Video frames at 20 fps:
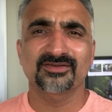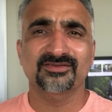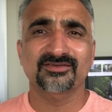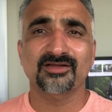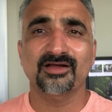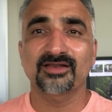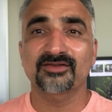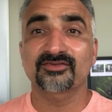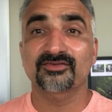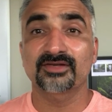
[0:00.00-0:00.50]
It's
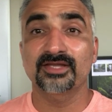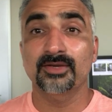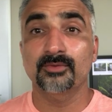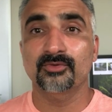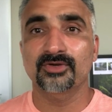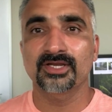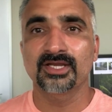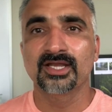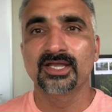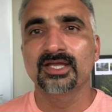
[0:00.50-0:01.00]
called
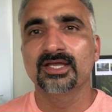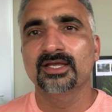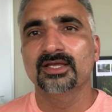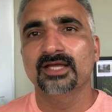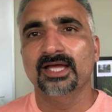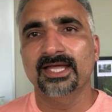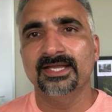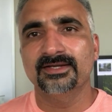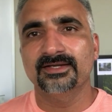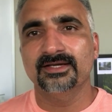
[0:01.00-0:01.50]
slavery,
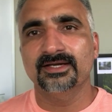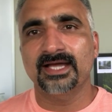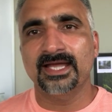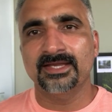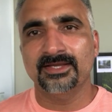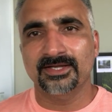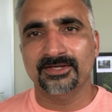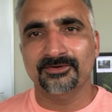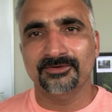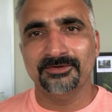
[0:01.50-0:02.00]
and
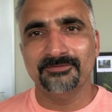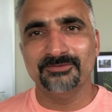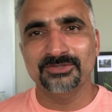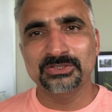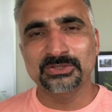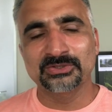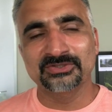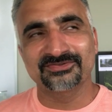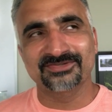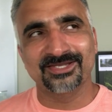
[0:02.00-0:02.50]
I agree
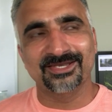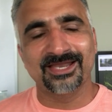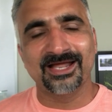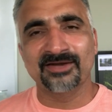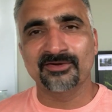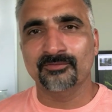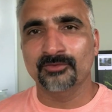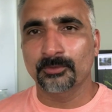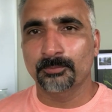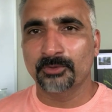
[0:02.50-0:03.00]
with you. It's a
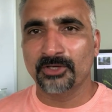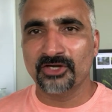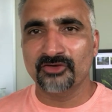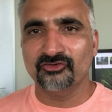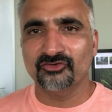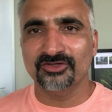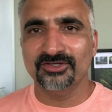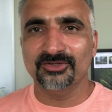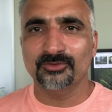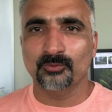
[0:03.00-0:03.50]
lot of
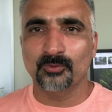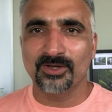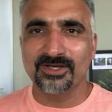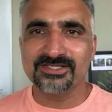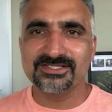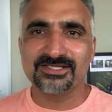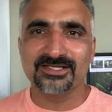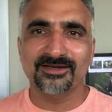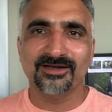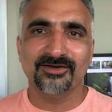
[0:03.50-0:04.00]
depression. It
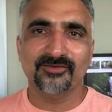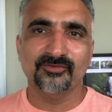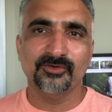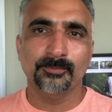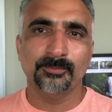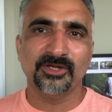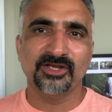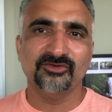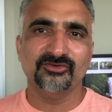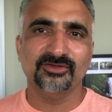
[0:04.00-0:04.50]
was a lot of
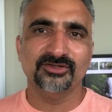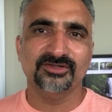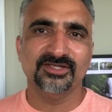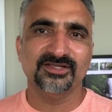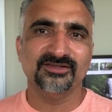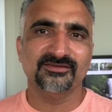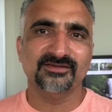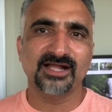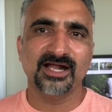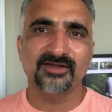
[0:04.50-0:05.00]
depression.
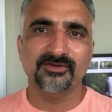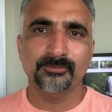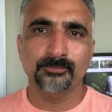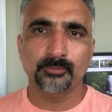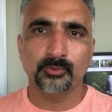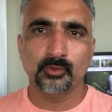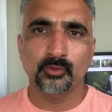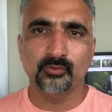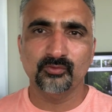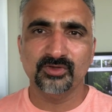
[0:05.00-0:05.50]
Things got
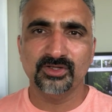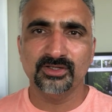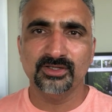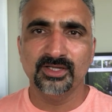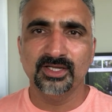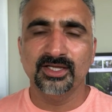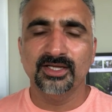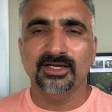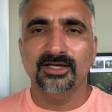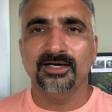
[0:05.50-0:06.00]
improved,
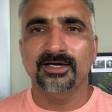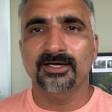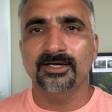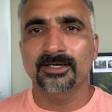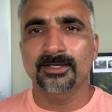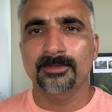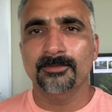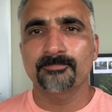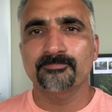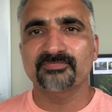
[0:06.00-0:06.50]

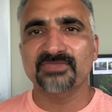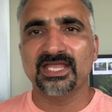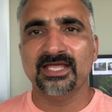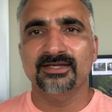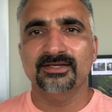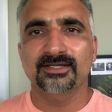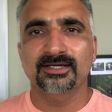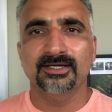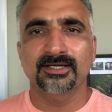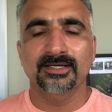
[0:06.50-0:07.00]

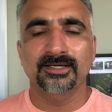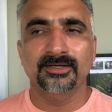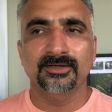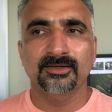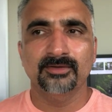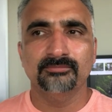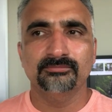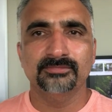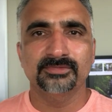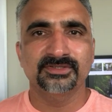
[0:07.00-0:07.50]
and
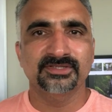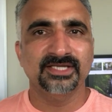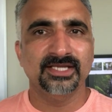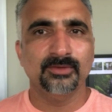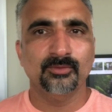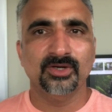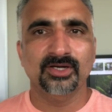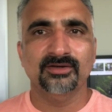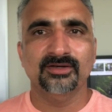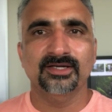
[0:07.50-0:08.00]

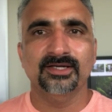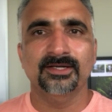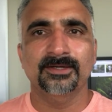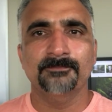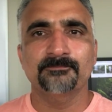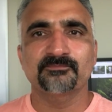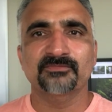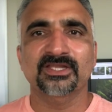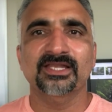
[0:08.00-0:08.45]
they were.